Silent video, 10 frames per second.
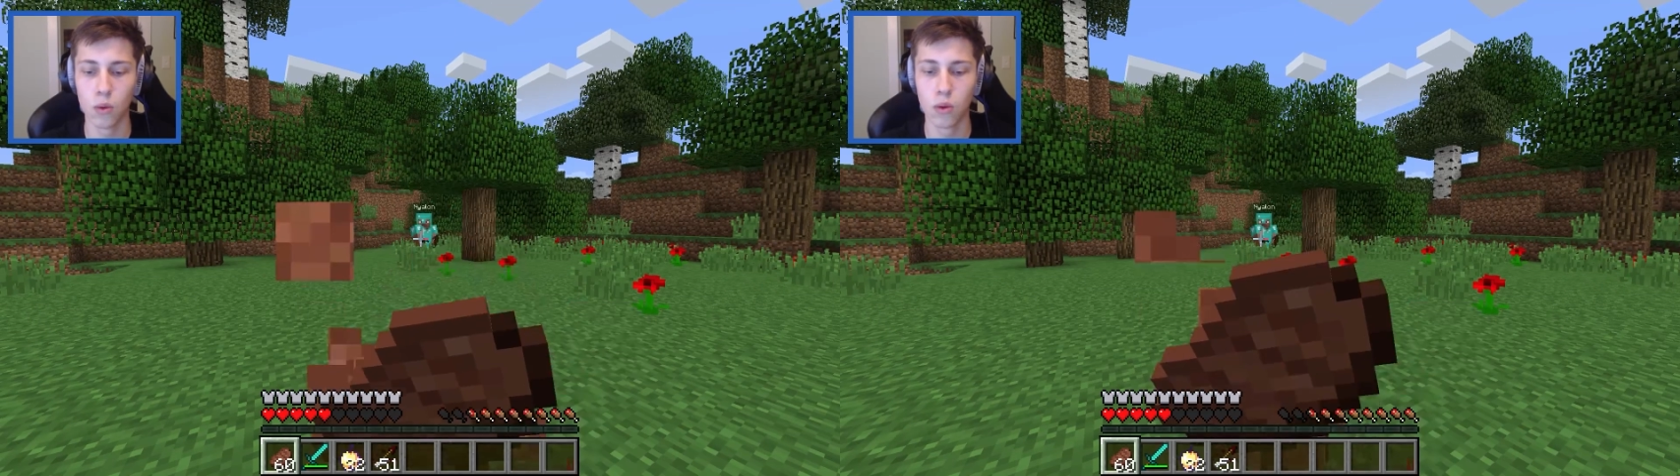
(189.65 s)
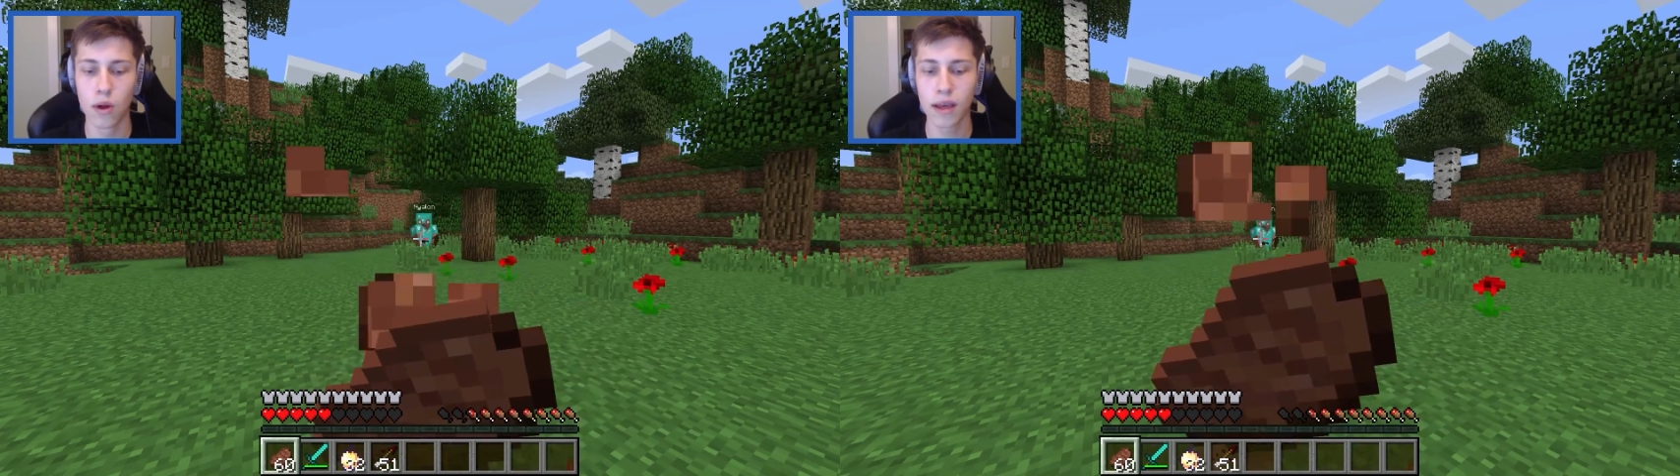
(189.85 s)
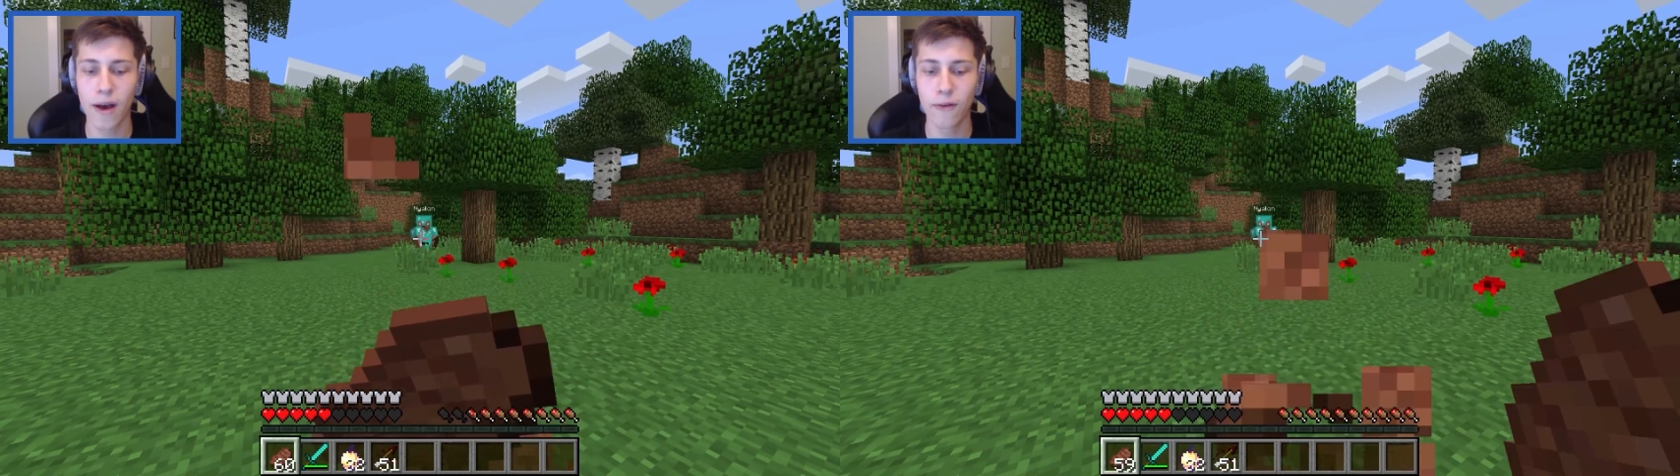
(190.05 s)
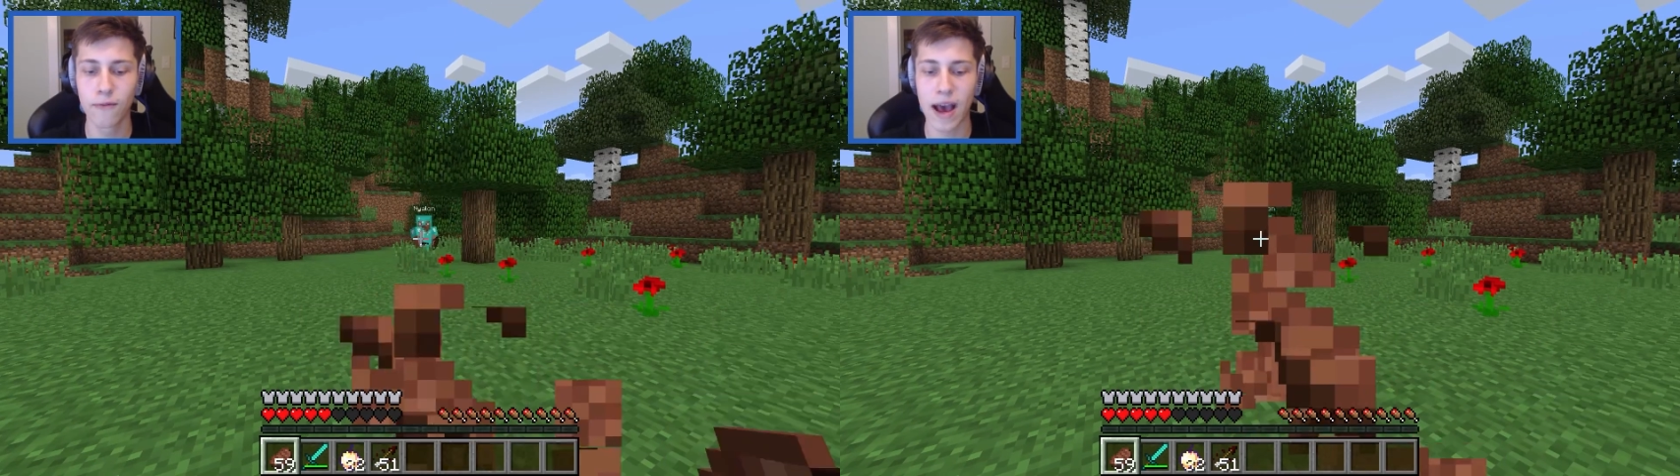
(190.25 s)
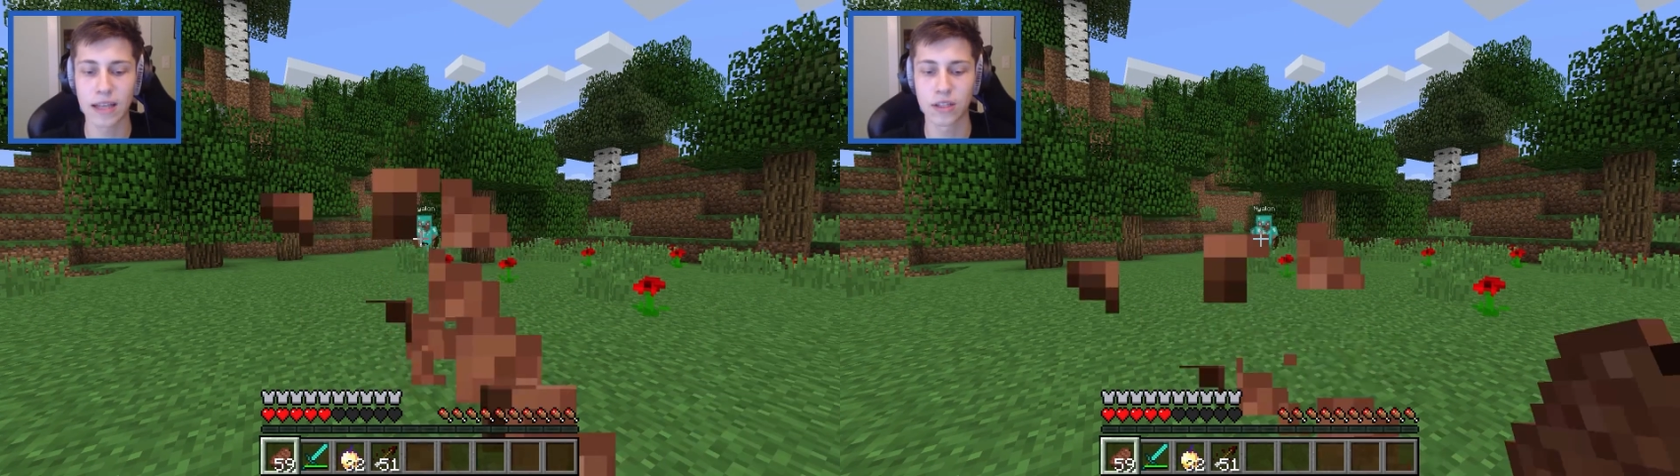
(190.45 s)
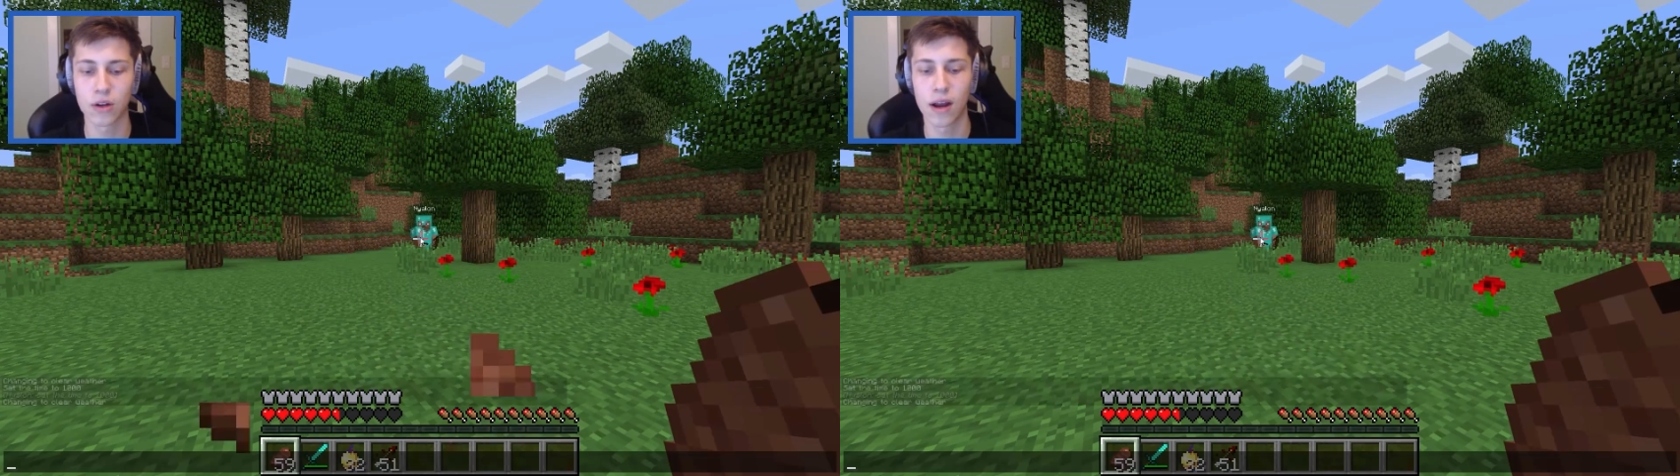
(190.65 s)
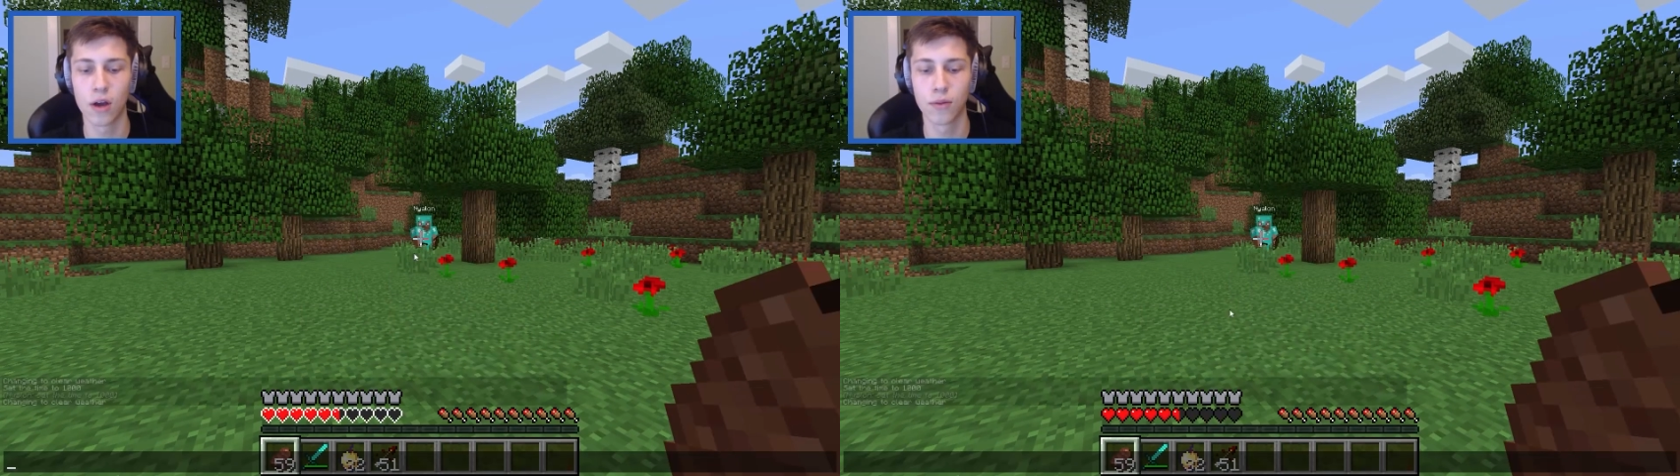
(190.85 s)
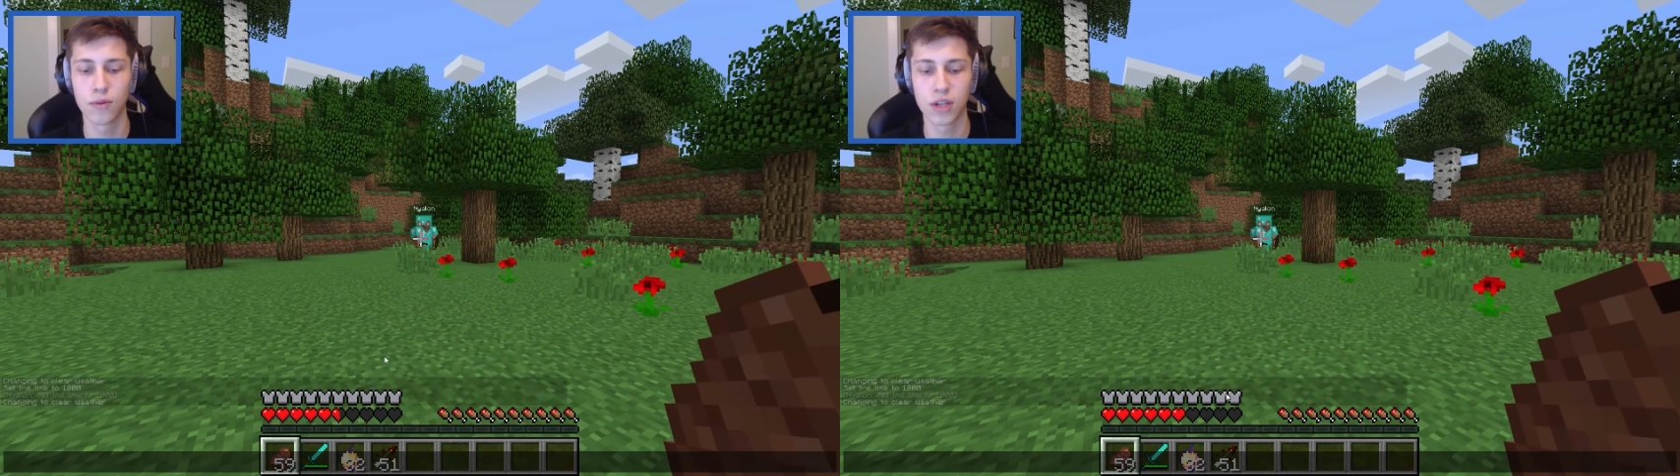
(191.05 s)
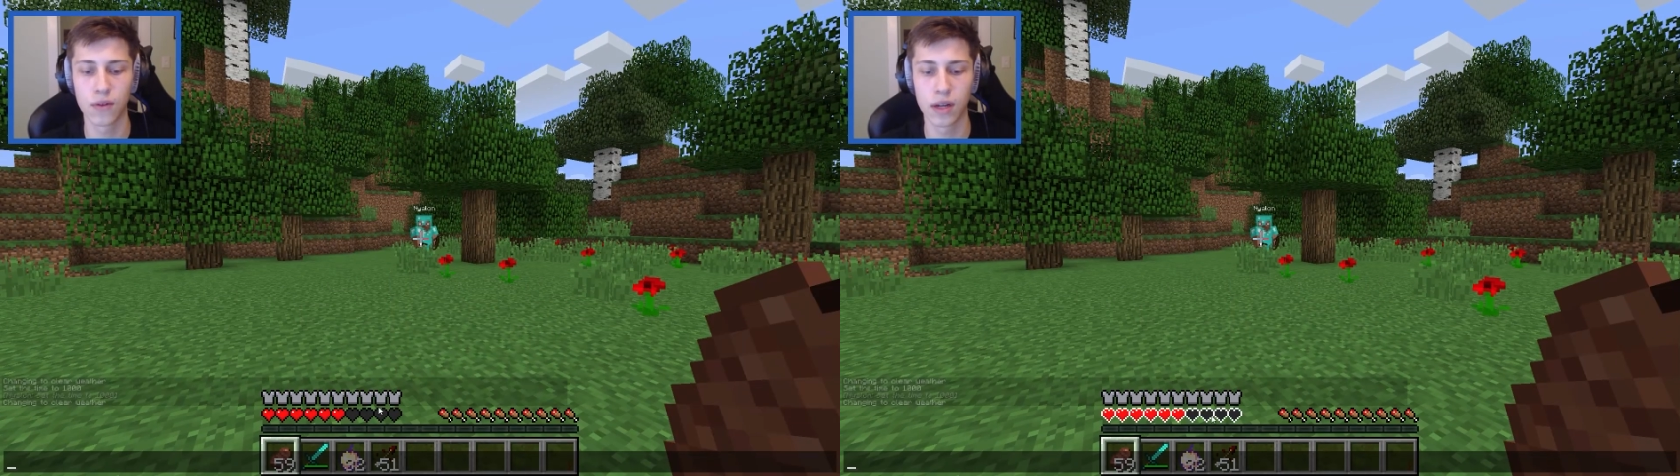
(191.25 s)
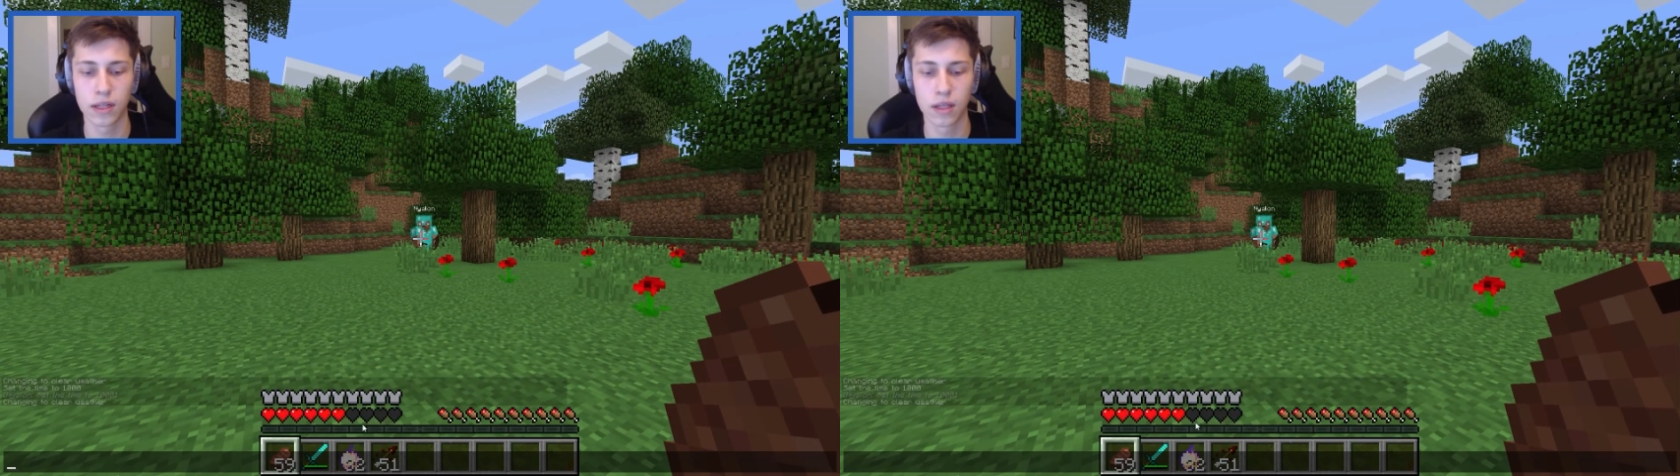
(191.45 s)
look how fast our health
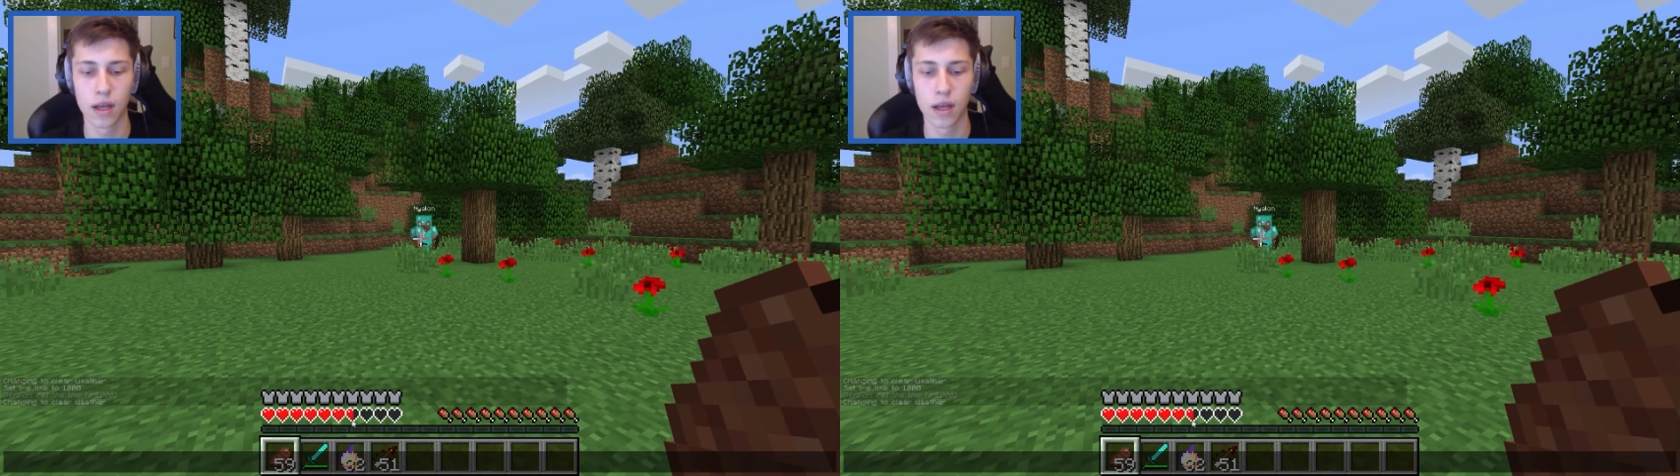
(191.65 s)
regenerates.